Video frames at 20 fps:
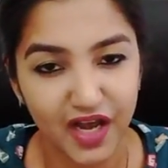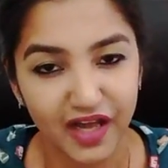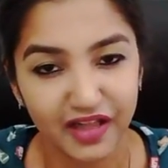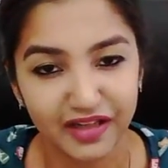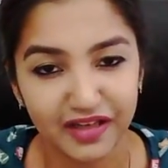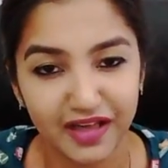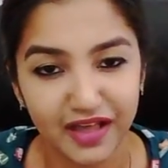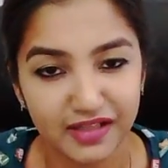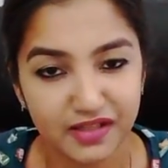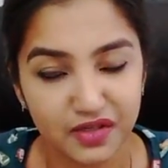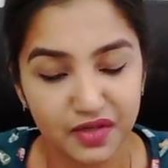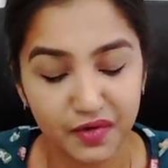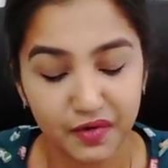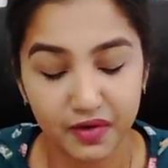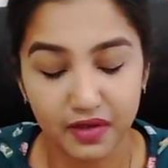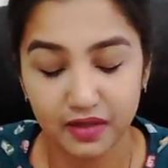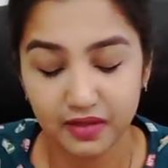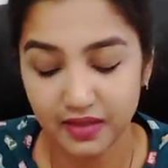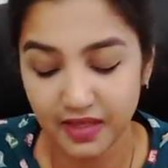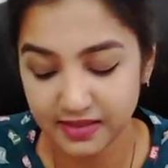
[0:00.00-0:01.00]
I think
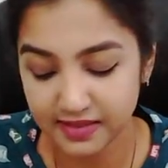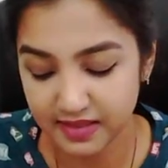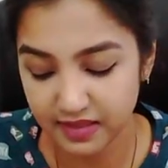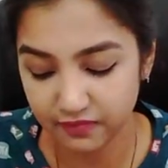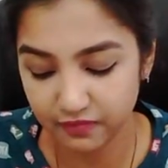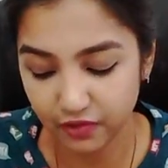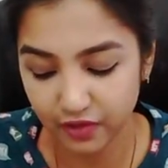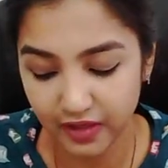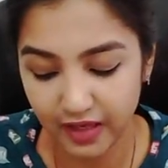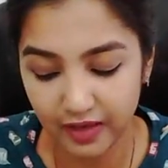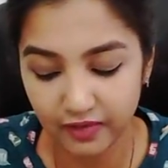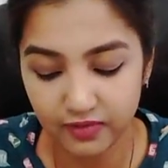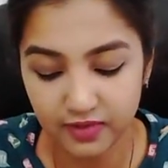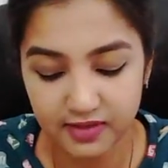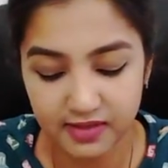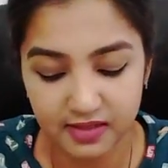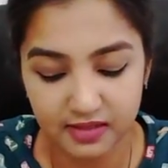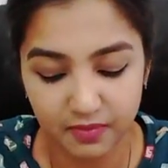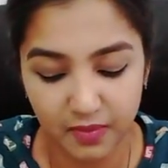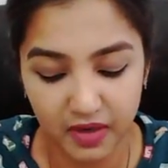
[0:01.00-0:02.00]
that's it for now.
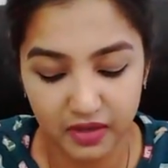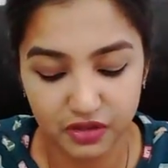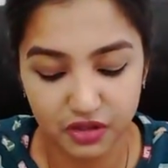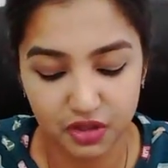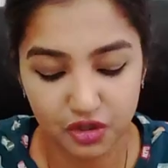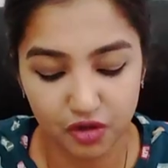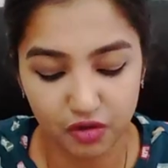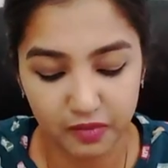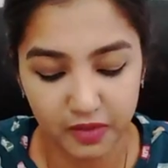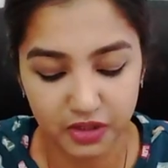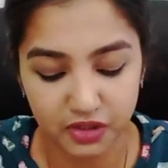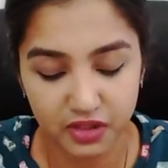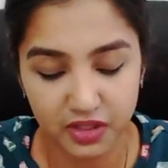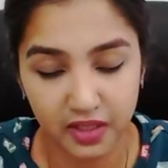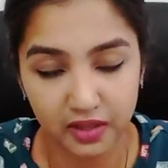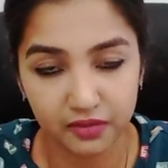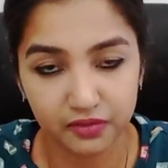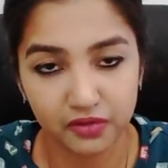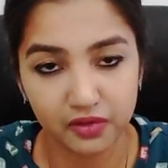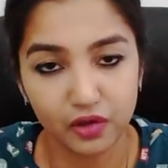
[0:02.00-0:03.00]
This is Marci, your
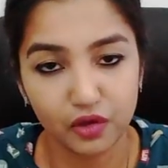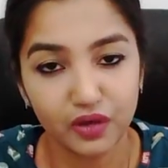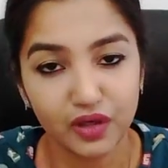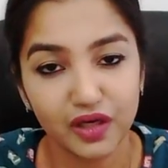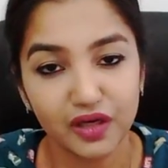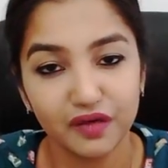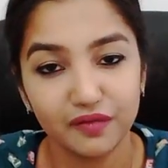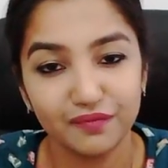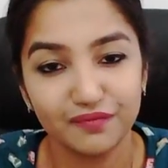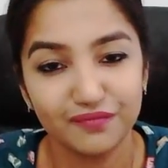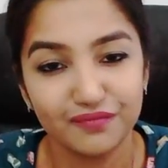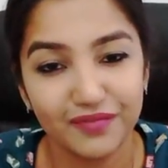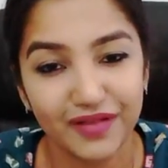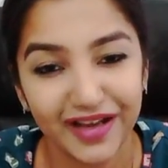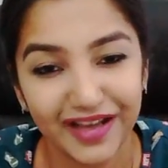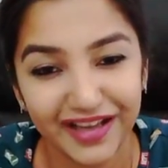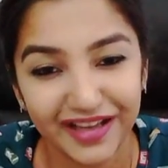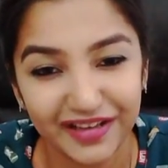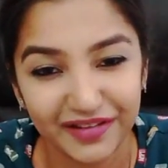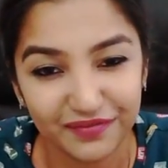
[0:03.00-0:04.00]
Machu Lugha.
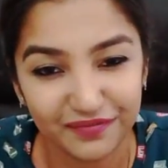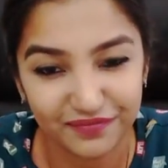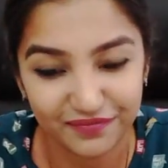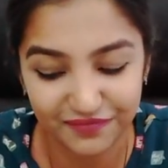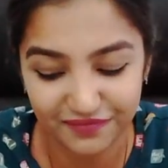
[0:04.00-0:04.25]
Bye.